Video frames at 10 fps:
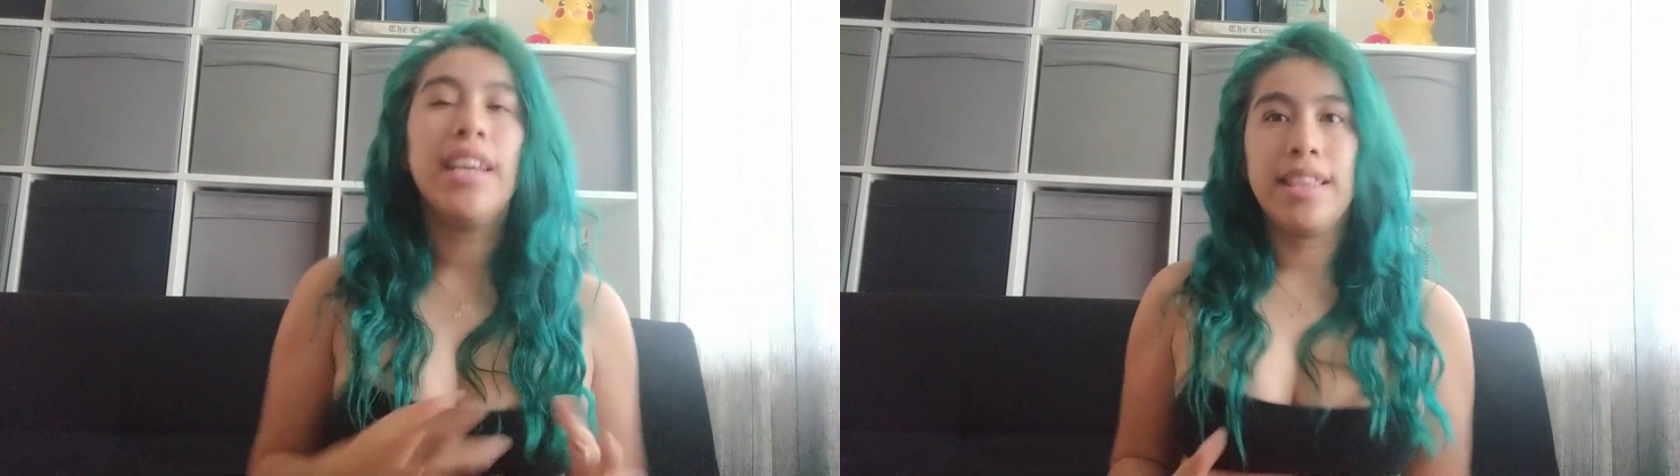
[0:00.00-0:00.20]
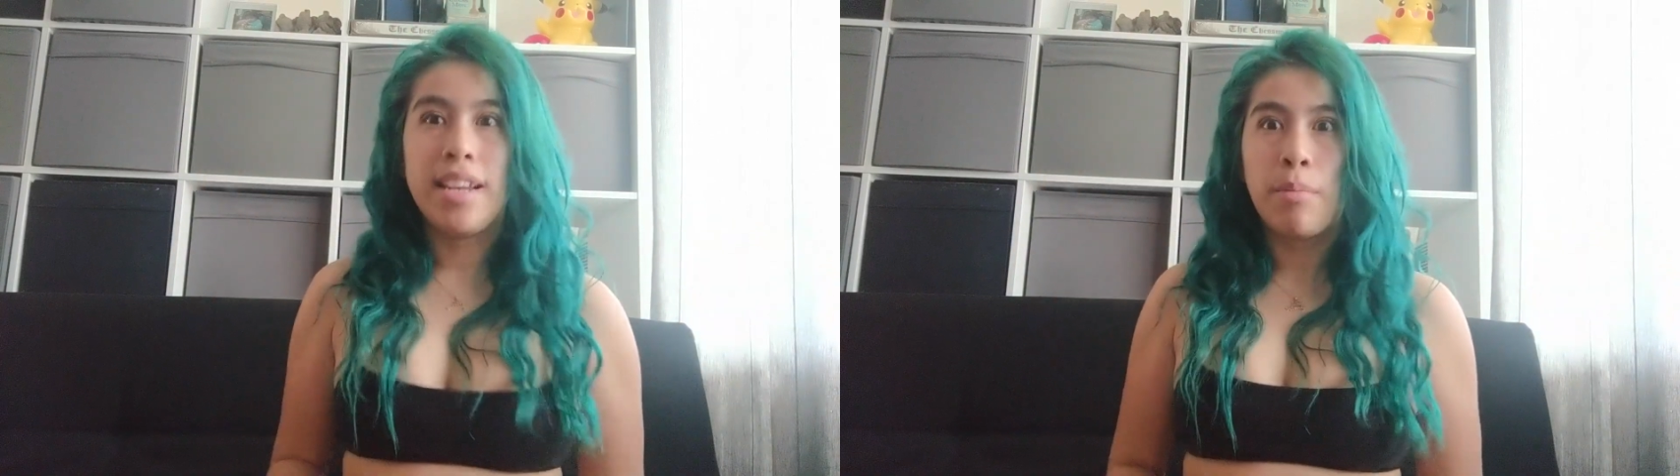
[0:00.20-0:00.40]

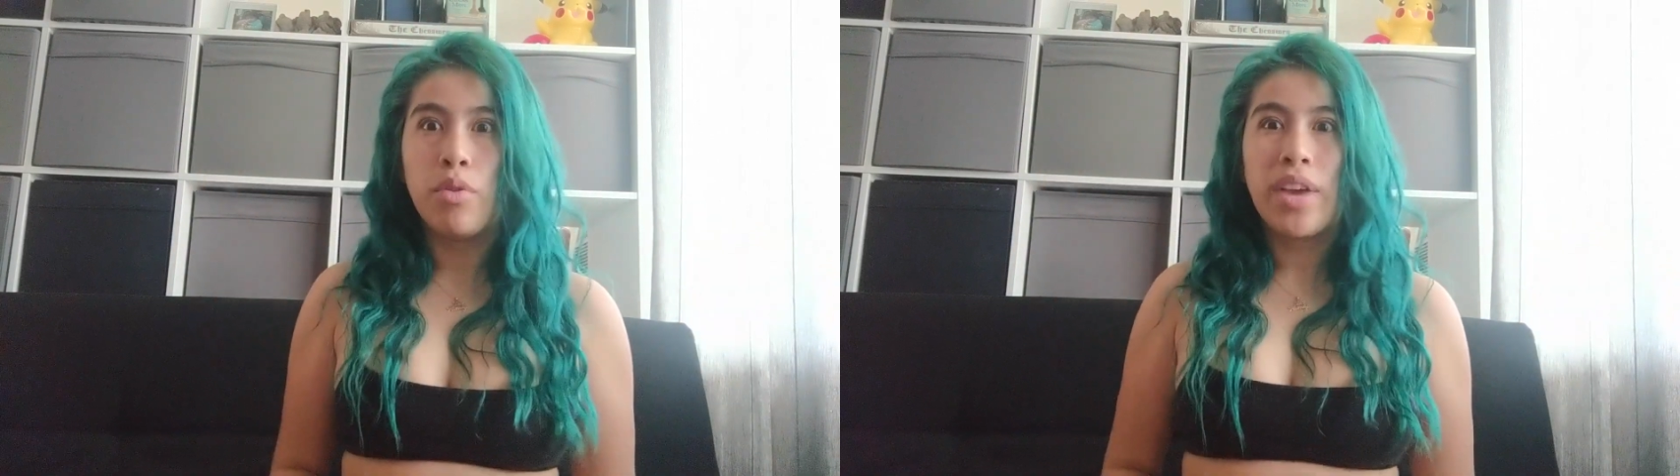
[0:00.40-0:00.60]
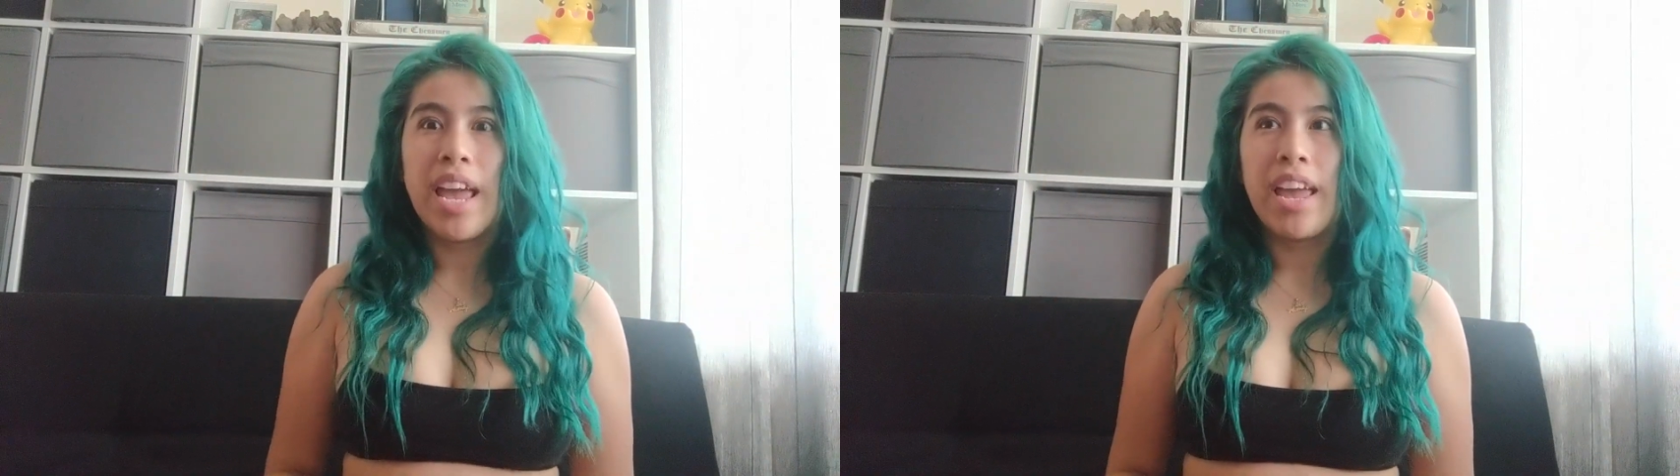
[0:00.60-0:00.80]
and then I'm
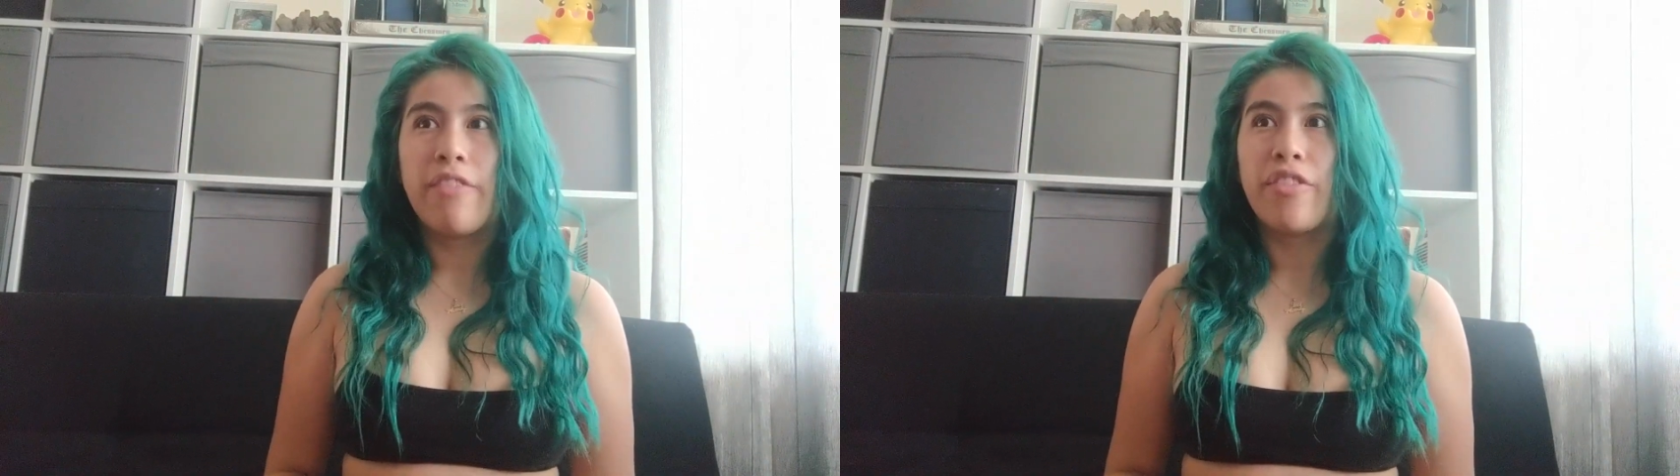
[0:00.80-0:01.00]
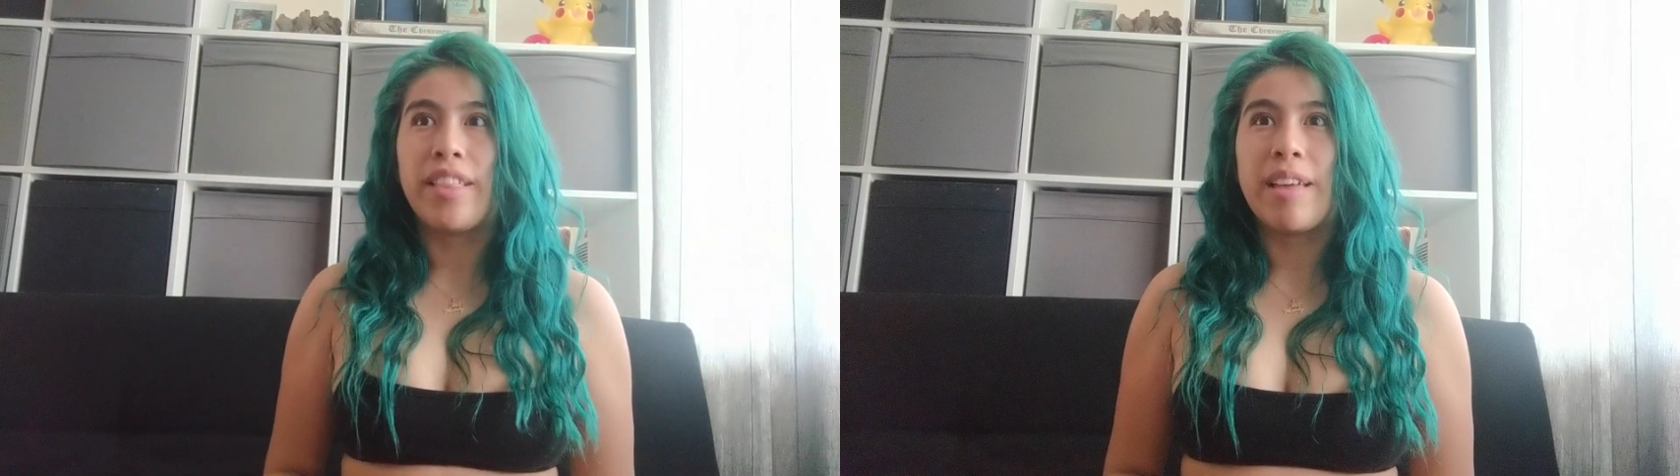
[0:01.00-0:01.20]

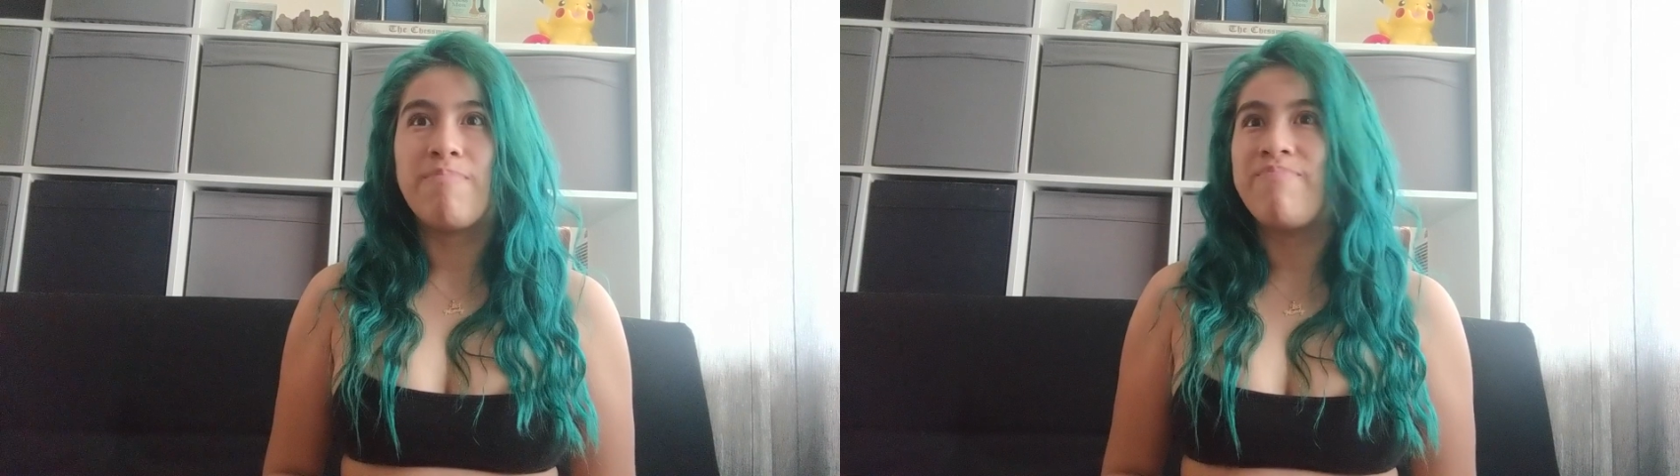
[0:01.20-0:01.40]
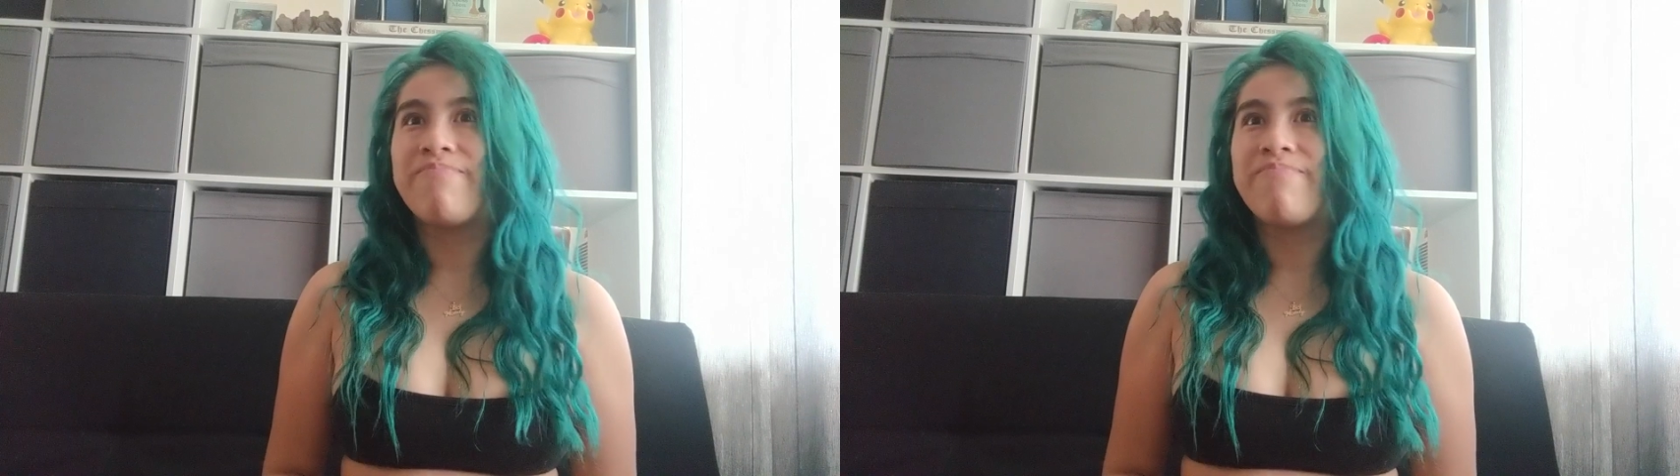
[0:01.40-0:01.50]
okay for like,